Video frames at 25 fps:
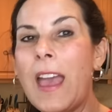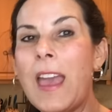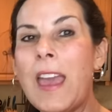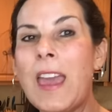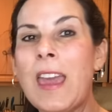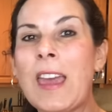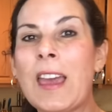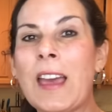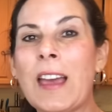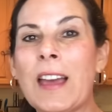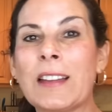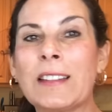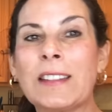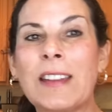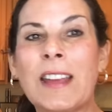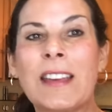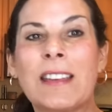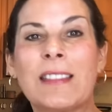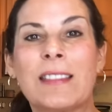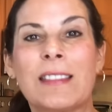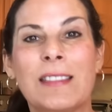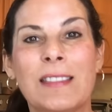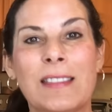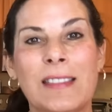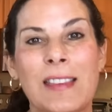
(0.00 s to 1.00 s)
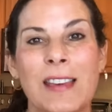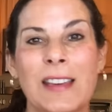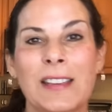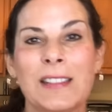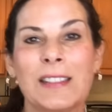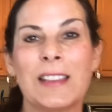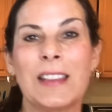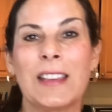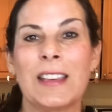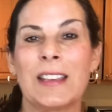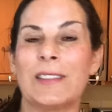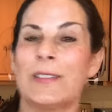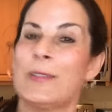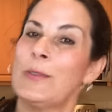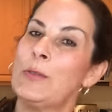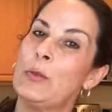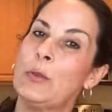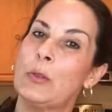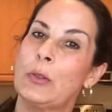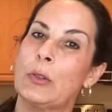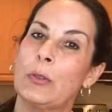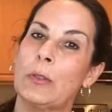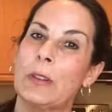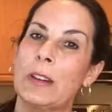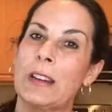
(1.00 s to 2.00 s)
And this is
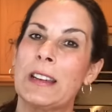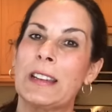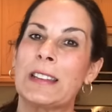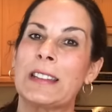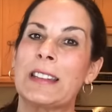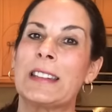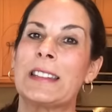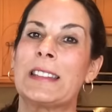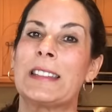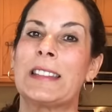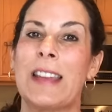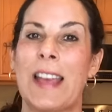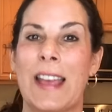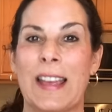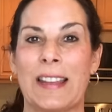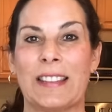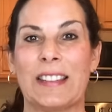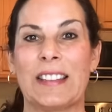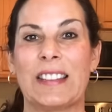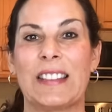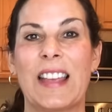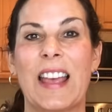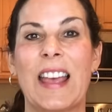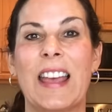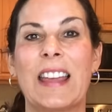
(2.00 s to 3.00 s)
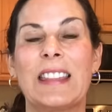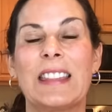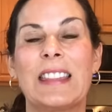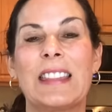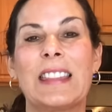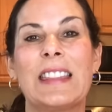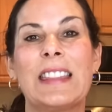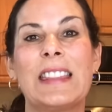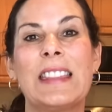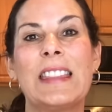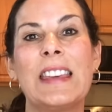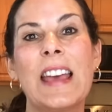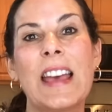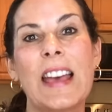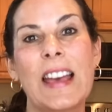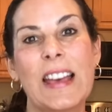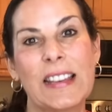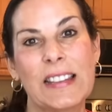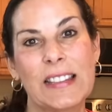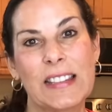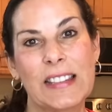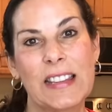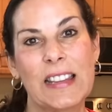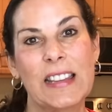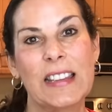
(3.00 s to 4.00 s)
nutrient dense. And
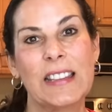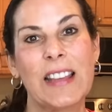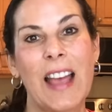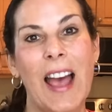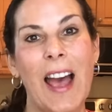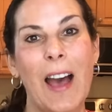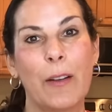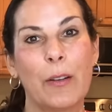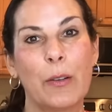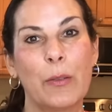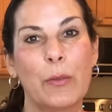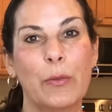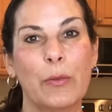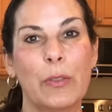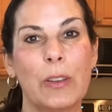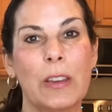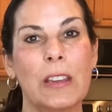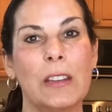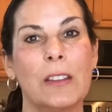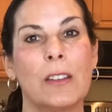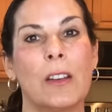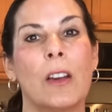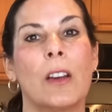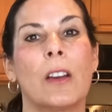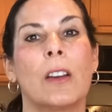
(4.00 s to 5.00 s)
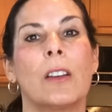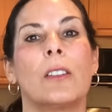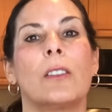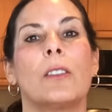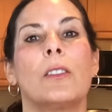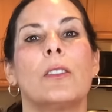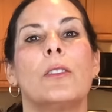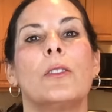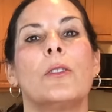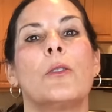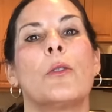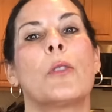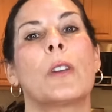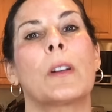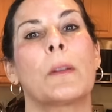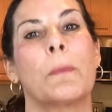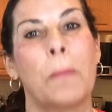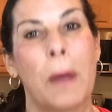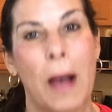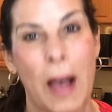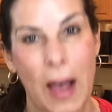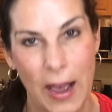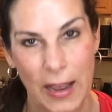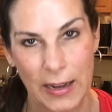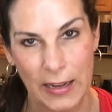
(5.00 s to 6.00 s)
this is how to feed your
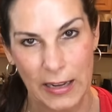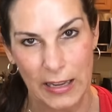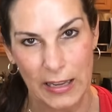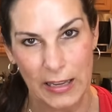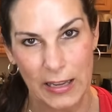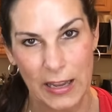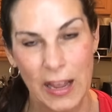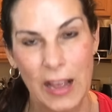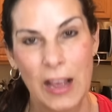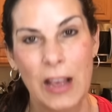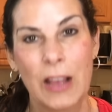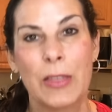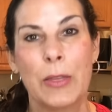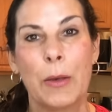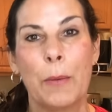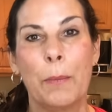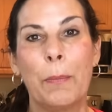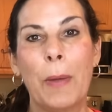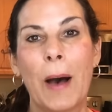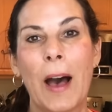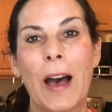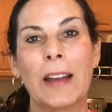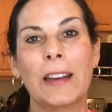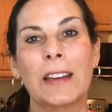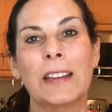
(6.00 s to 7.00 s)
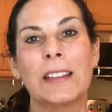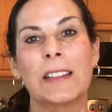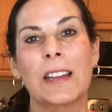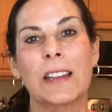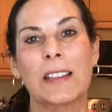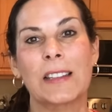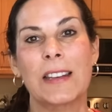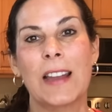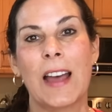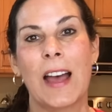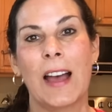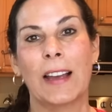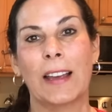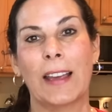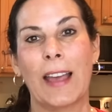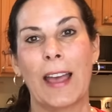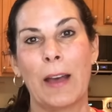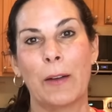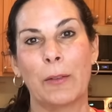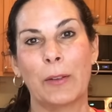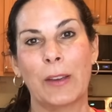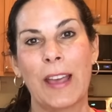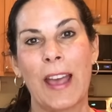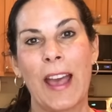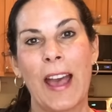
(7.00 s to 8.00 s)
body. The body does not
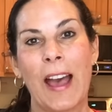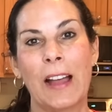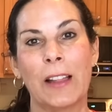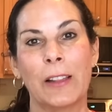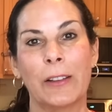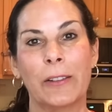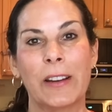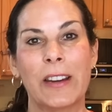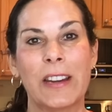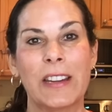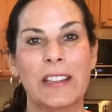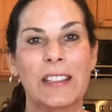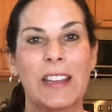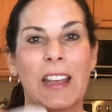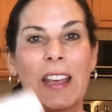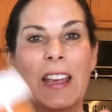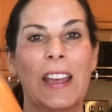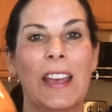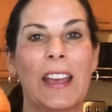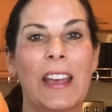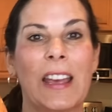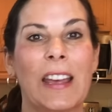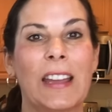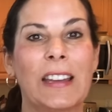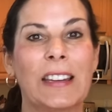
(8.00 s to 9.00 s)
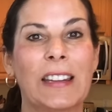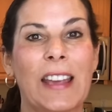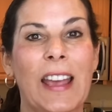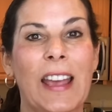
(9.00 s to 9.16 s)
count calories, it